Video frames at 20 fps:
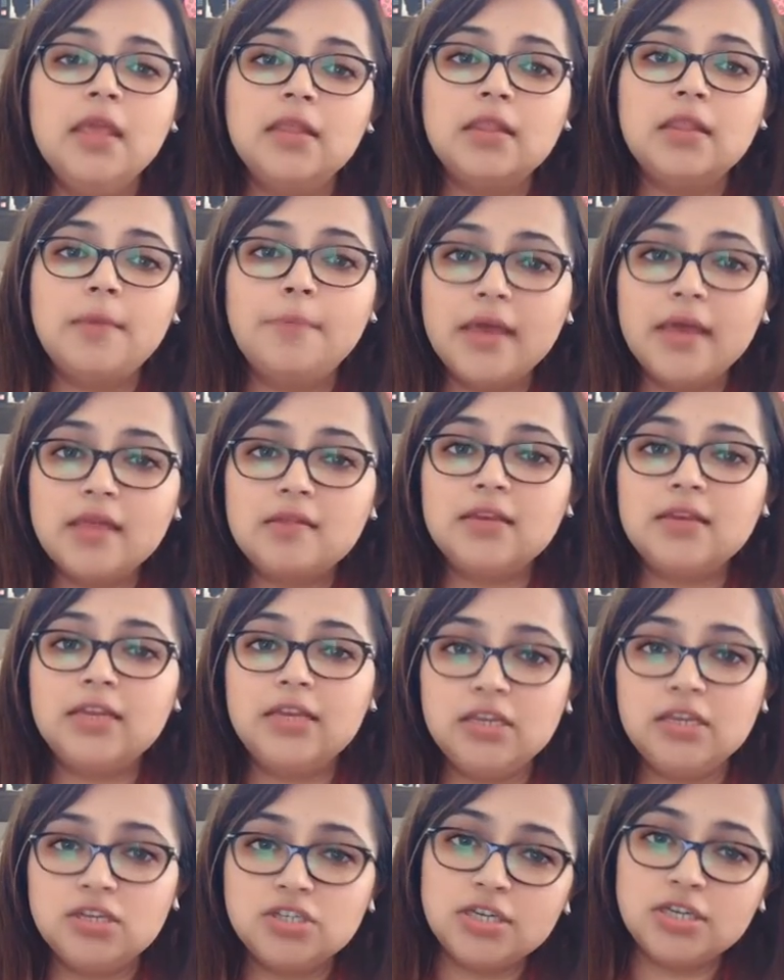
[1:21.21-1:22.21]
The best
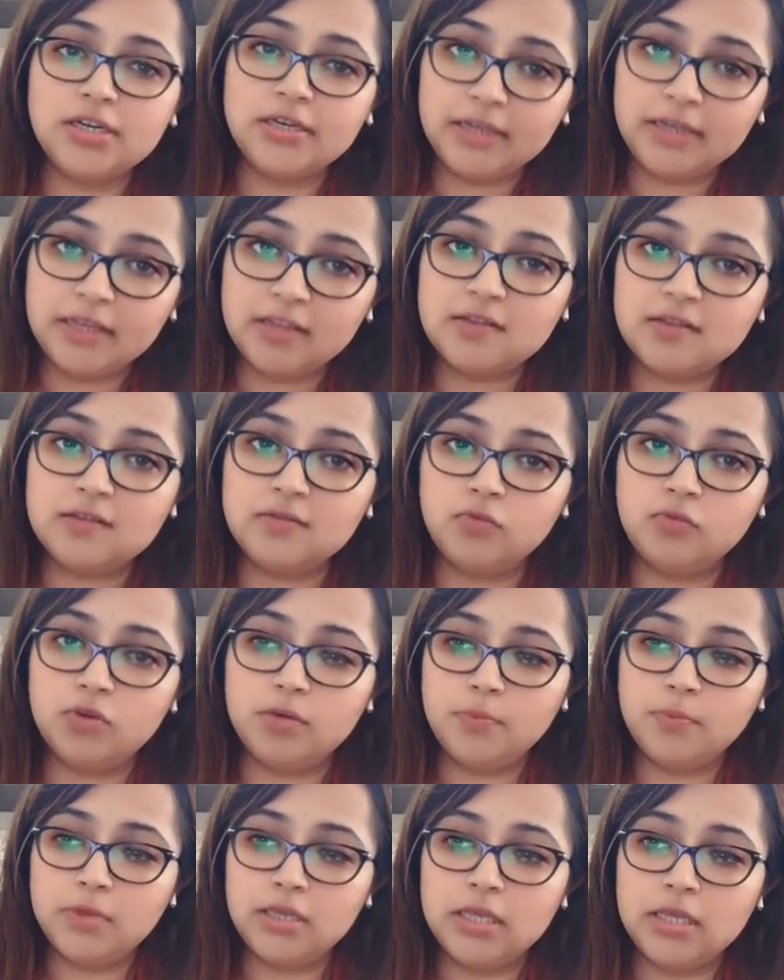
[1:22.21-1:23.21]
initial test
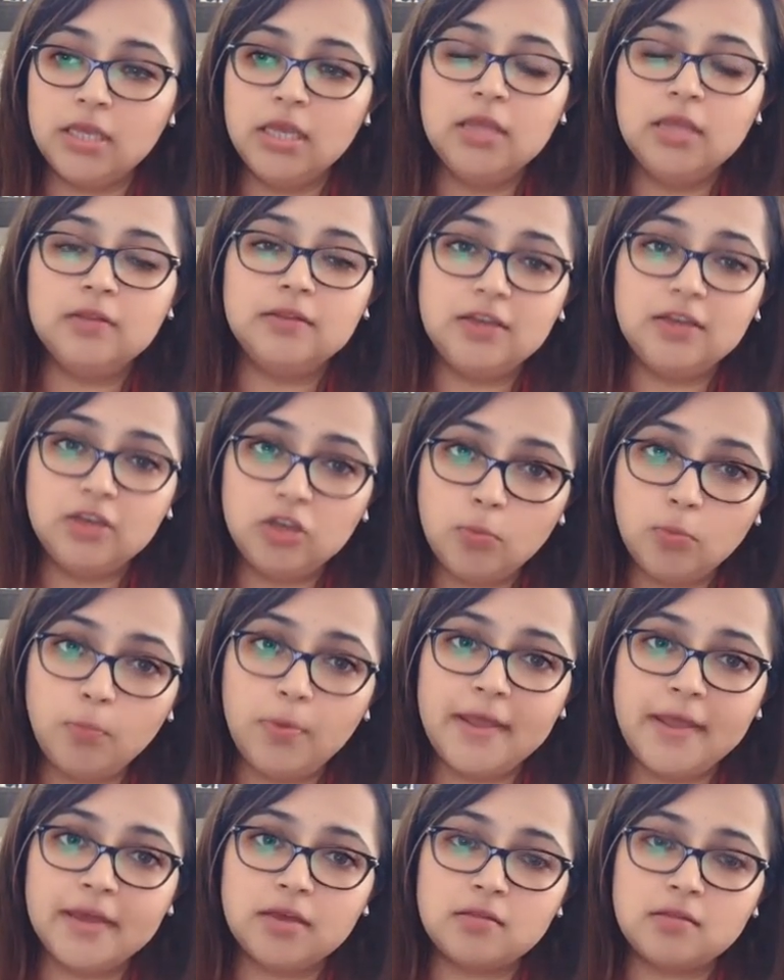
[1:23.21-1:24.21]
would be the
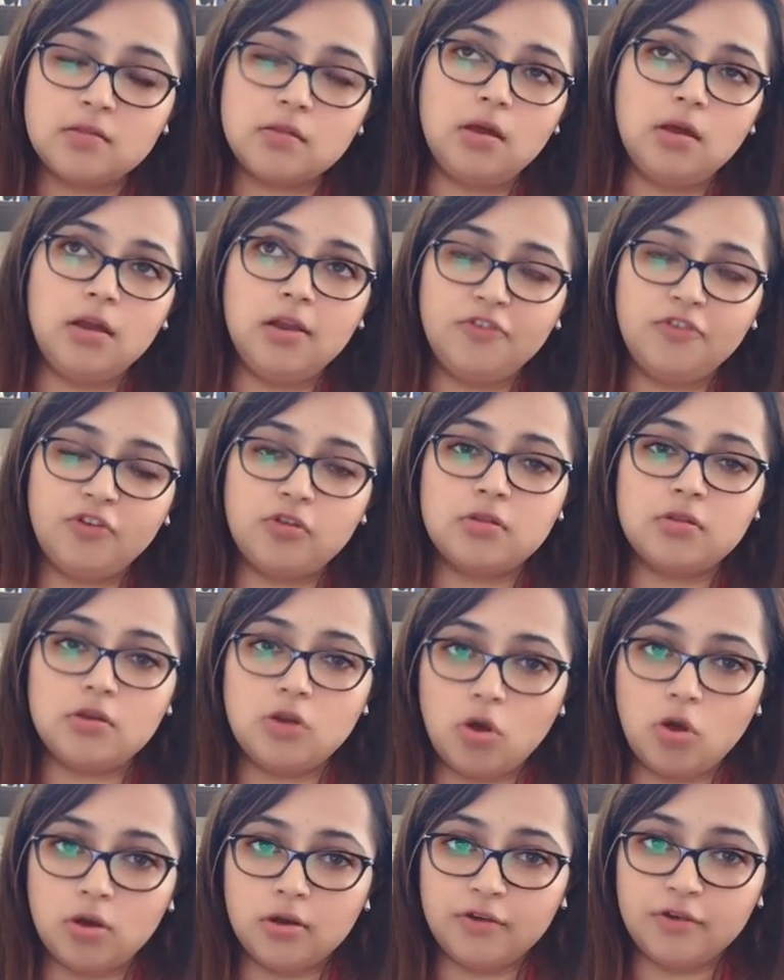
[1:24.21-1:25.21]
duplex
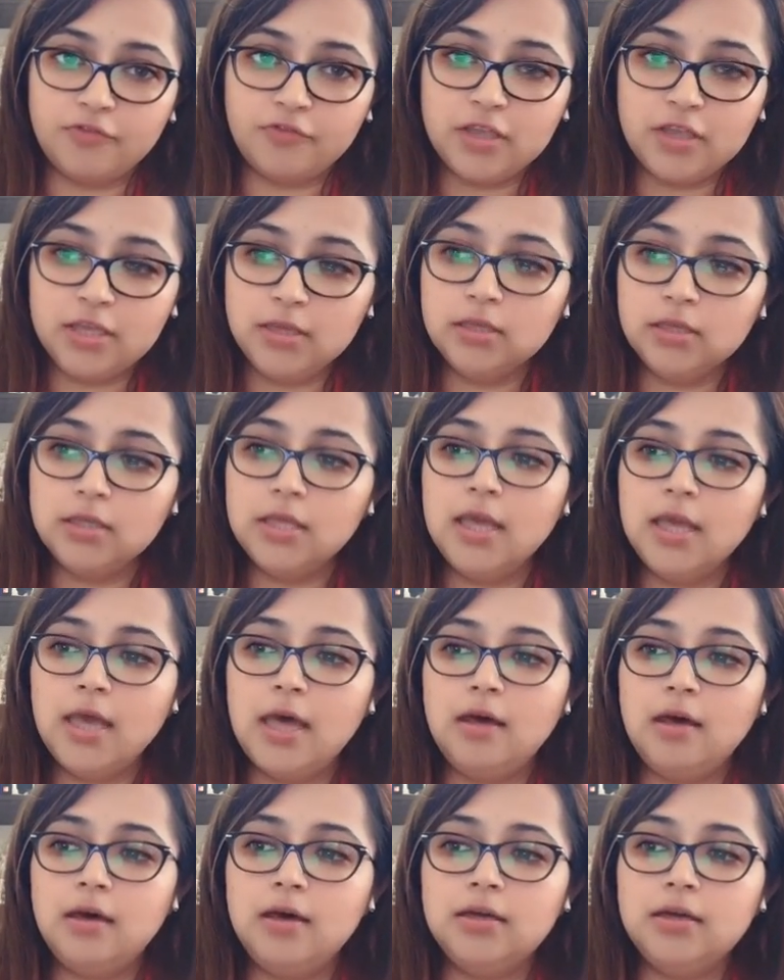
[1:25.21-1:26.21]
ultrasonography.
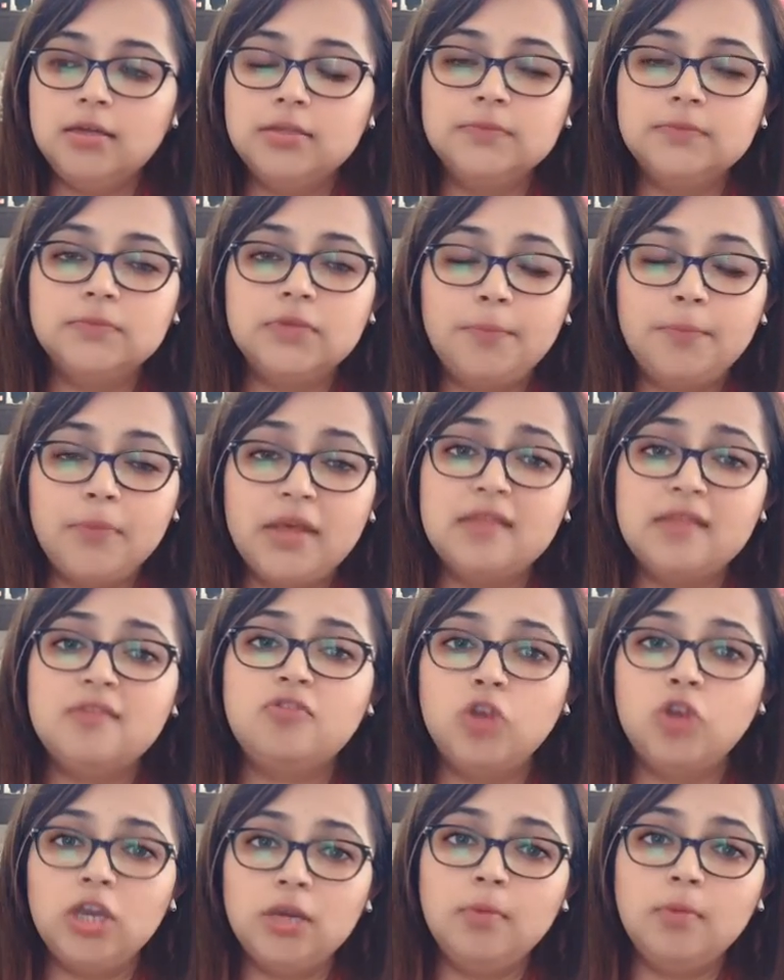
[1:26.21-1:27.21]
The best
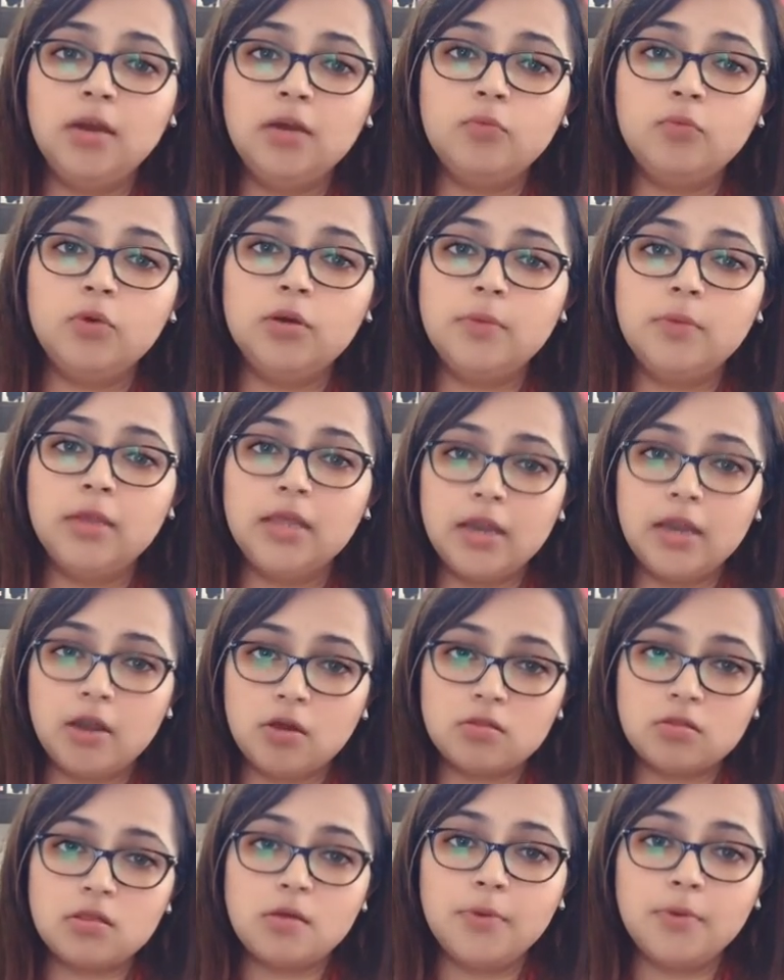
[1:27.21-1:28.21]
treatment would be
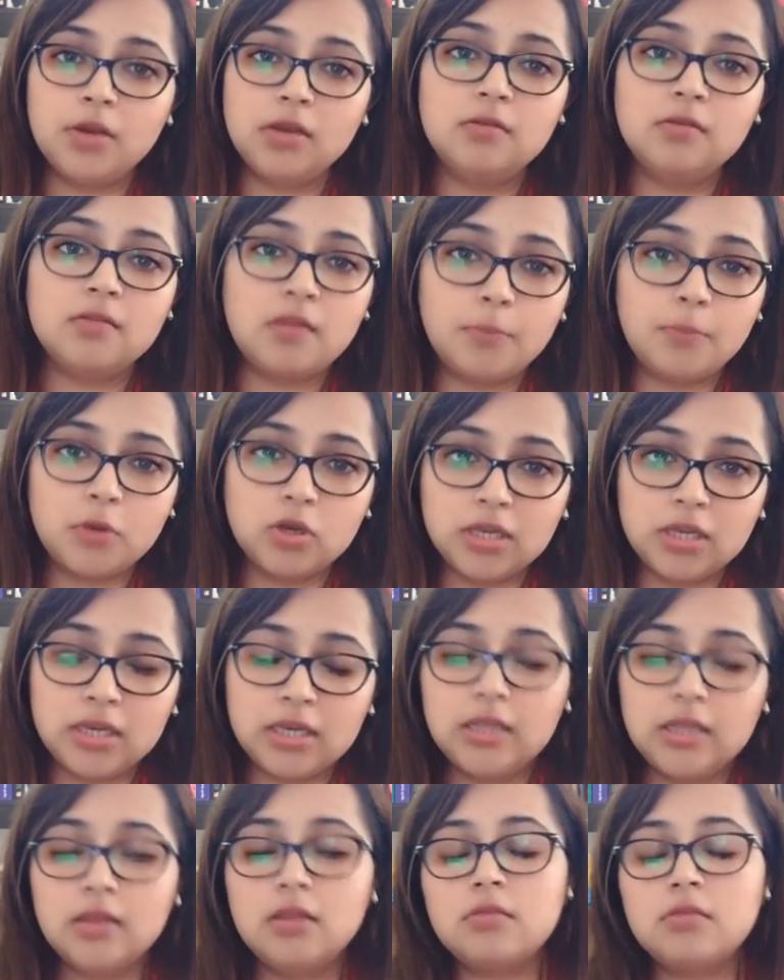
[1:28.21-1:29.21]
enoxaparin
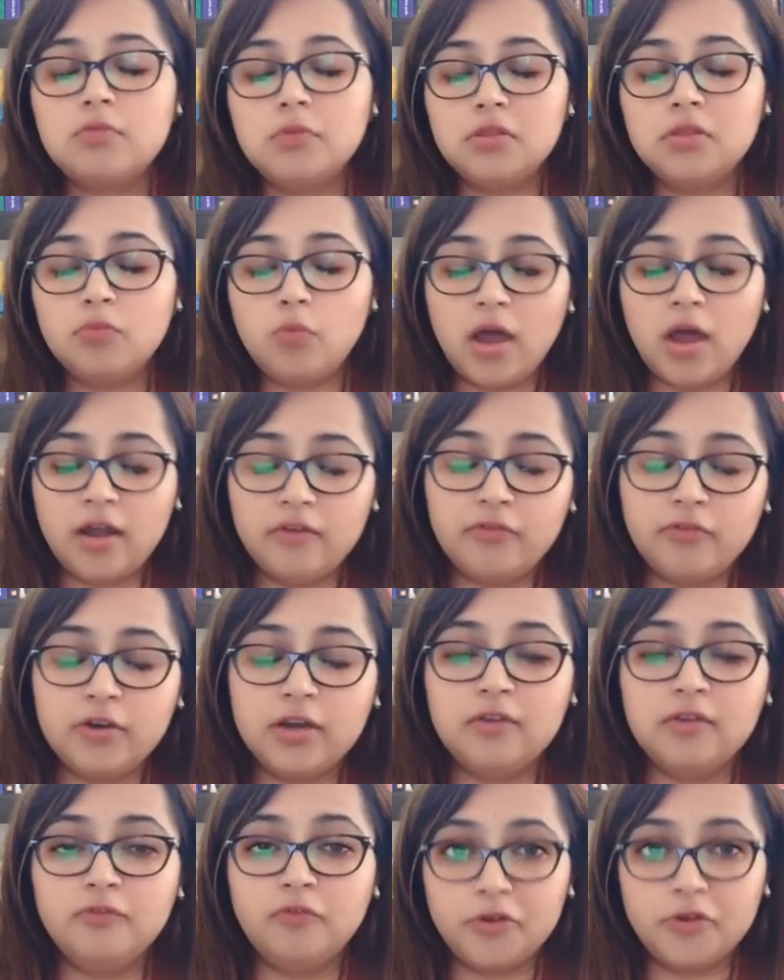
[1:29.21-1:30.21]
subcutaneous with
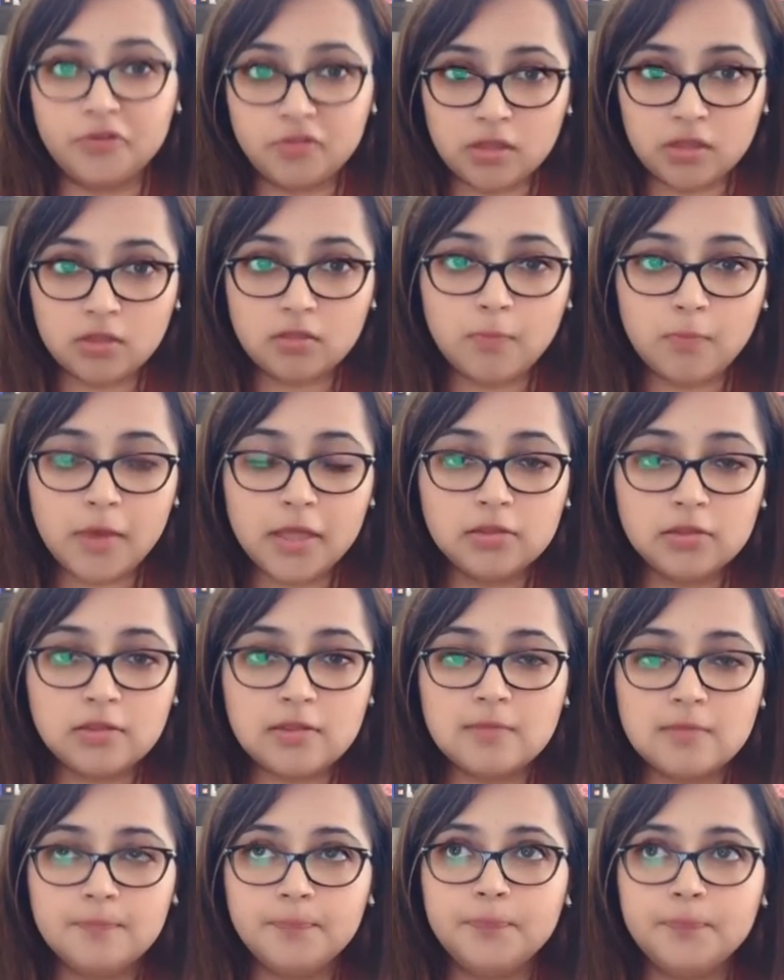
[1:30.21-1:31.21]
warfarin for 6
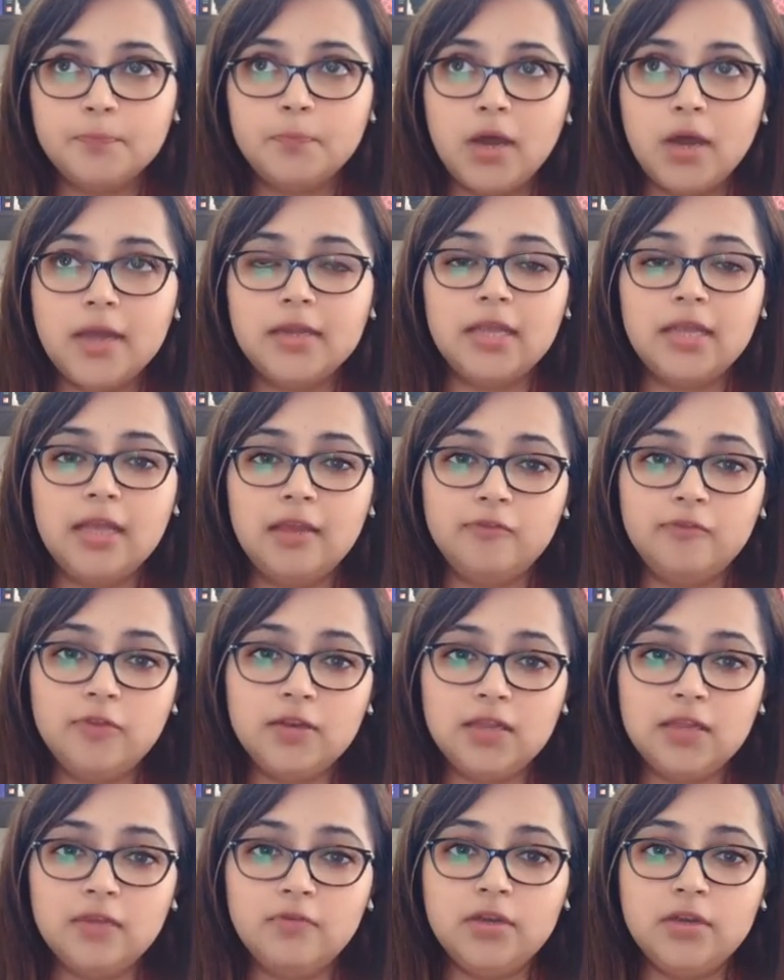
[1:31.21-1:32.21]
months. But if the
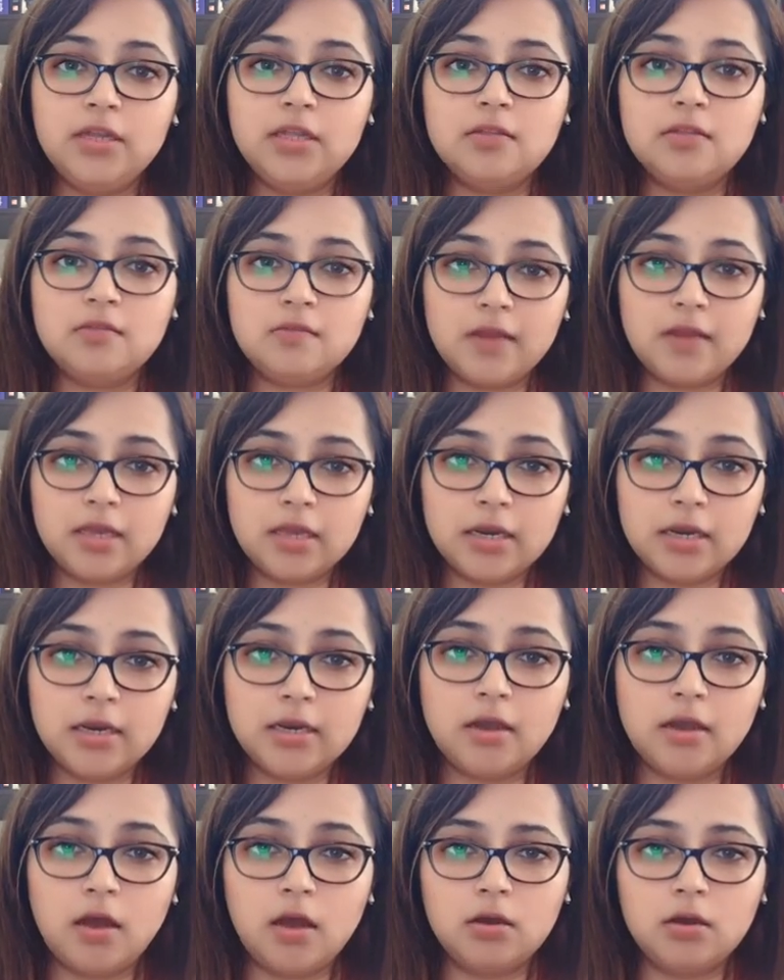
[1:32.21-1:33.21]
DVT is
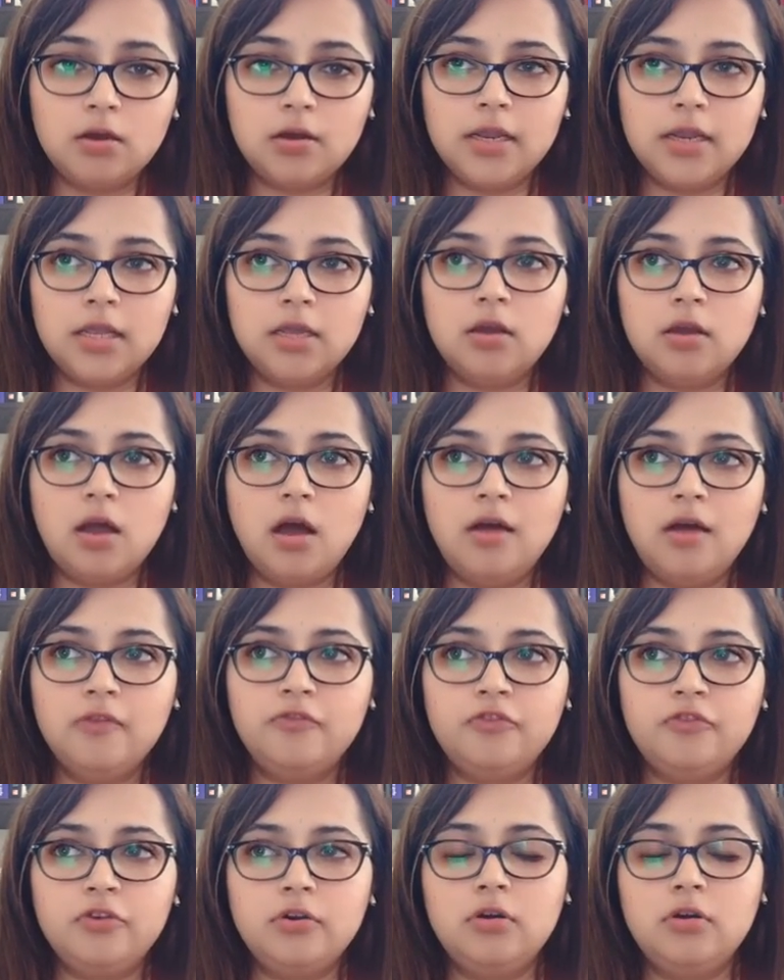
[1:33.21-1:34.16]
recurrent, occurring after